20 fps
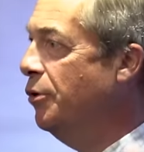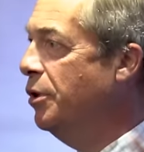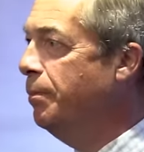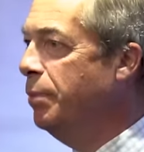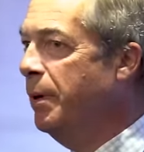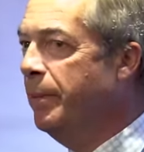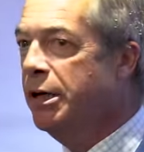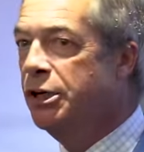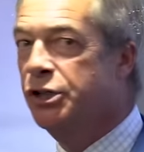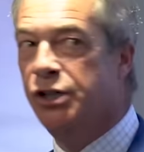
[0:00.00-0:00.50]
you're the
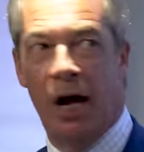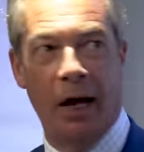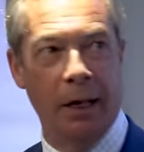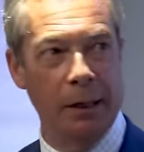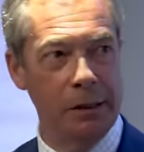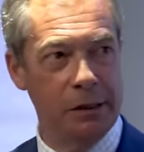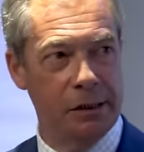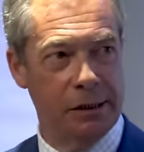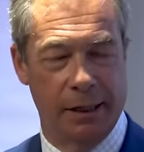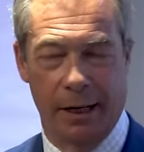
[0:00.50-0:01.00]
Bloomin'
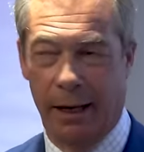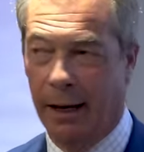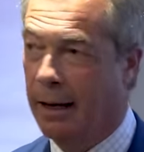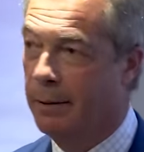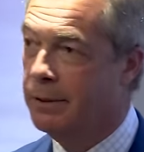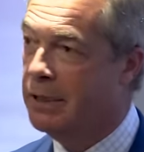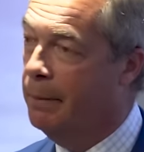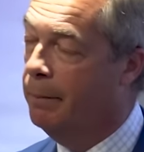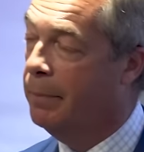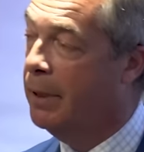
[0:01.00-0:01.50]
Chancellor.
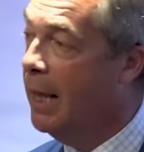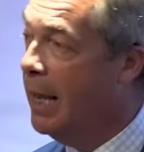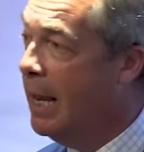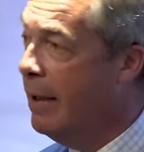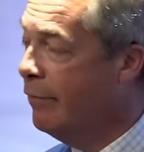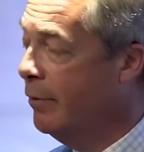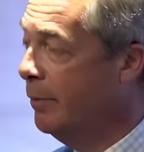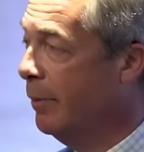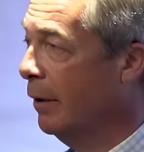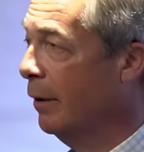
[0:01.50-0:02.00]
It's
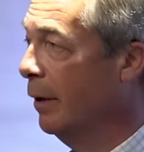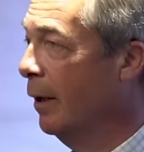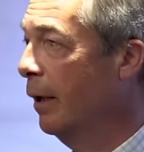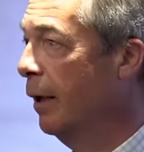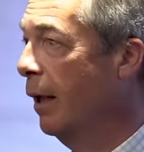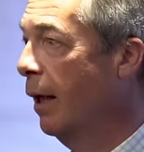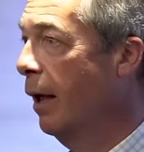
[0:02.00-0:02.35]
unbelievable.